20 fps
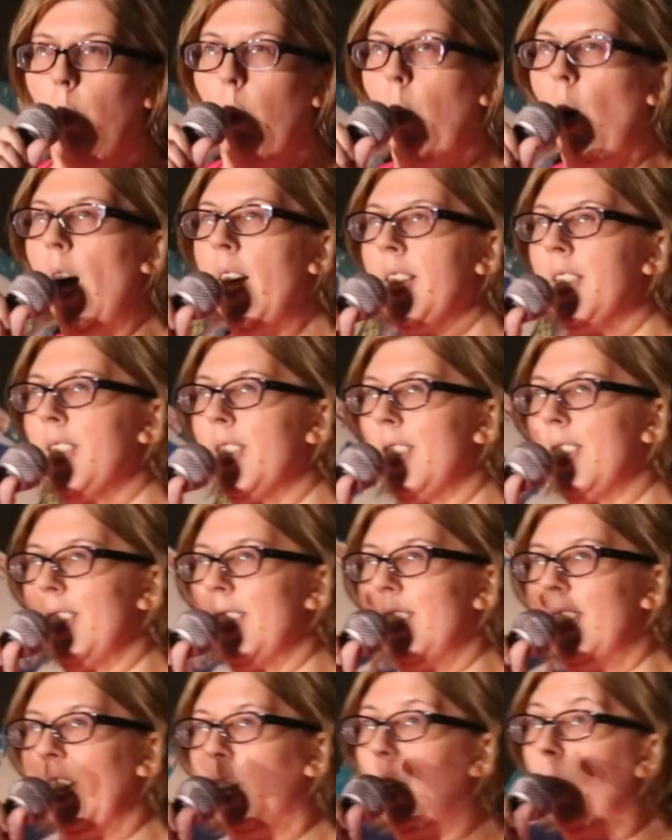What's
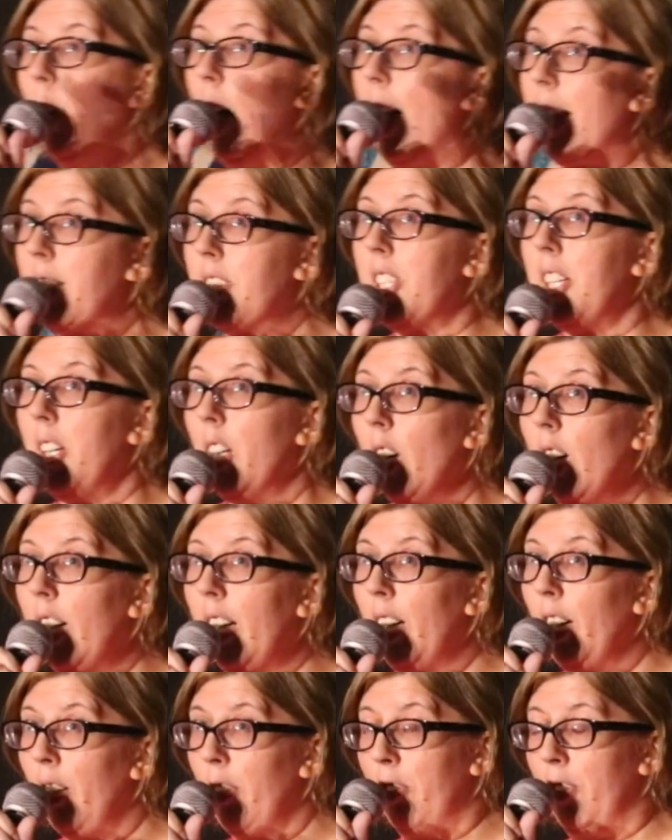the
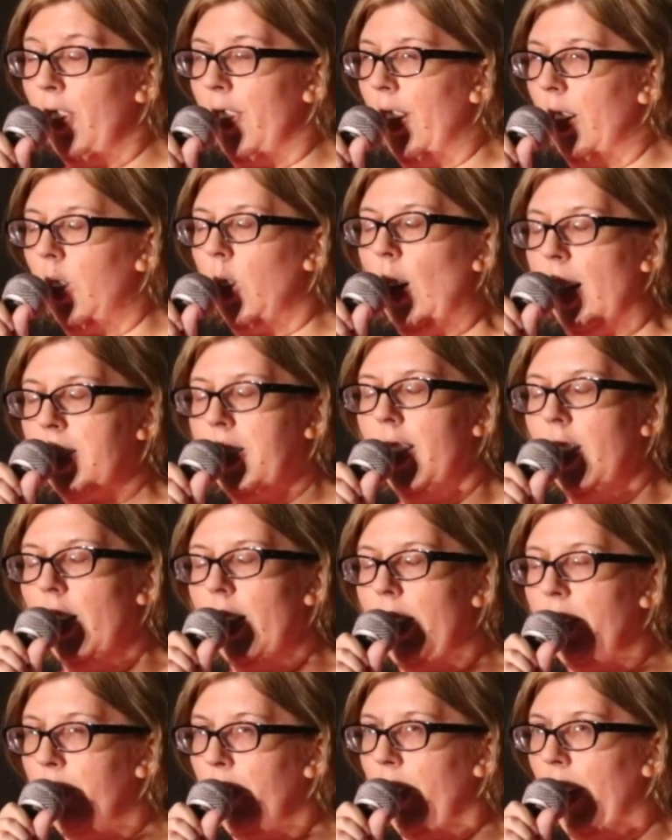criteria
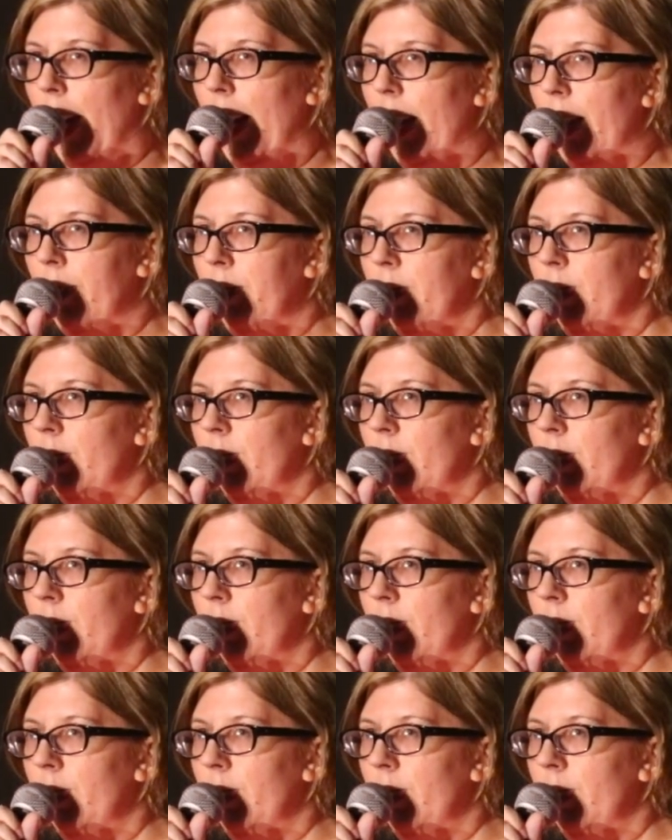for that?